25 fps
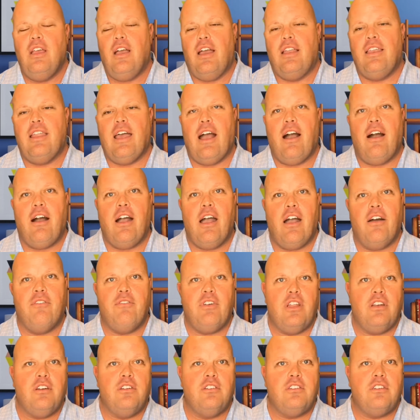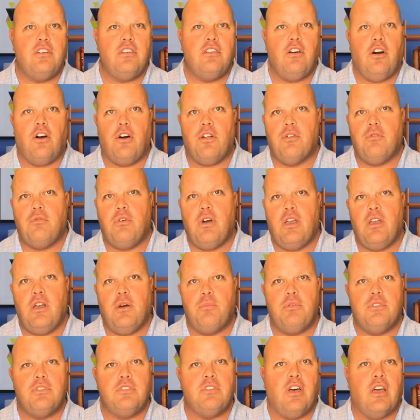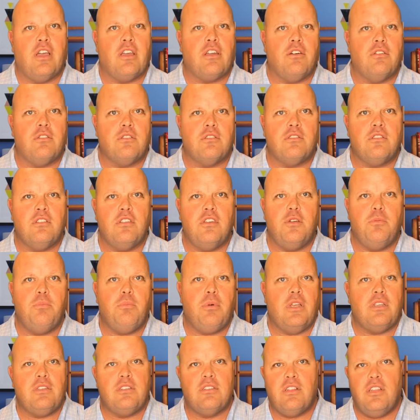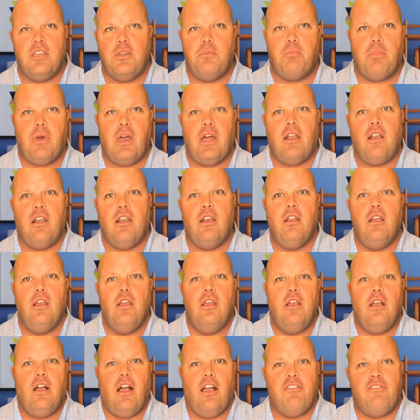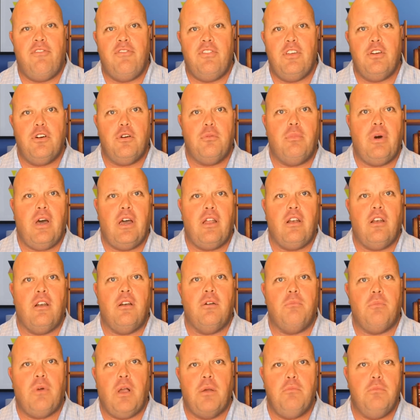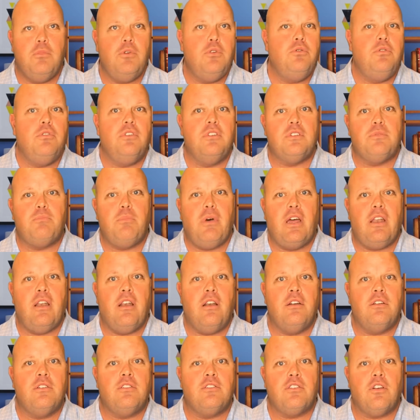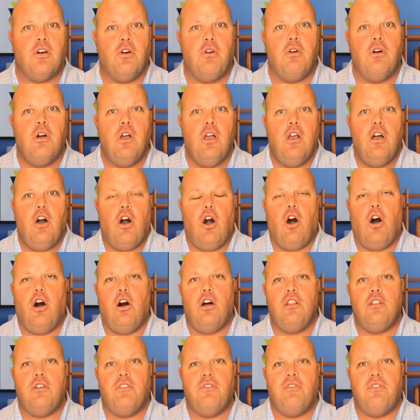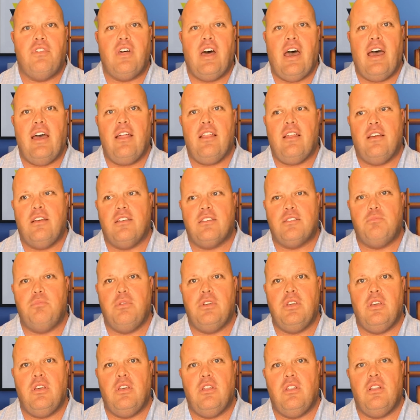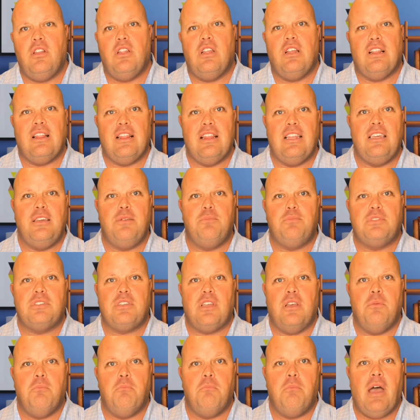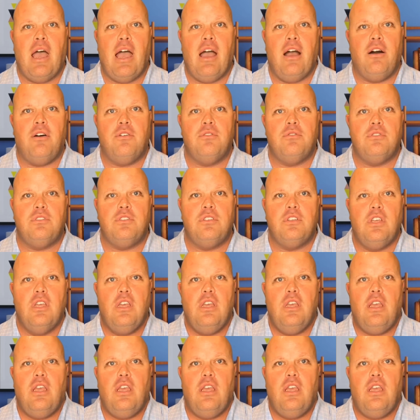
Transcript: I now have energy all the way up until I go to sleep. I sleep better, I feel better, my mood is better. So all of that has been leaps and bounds.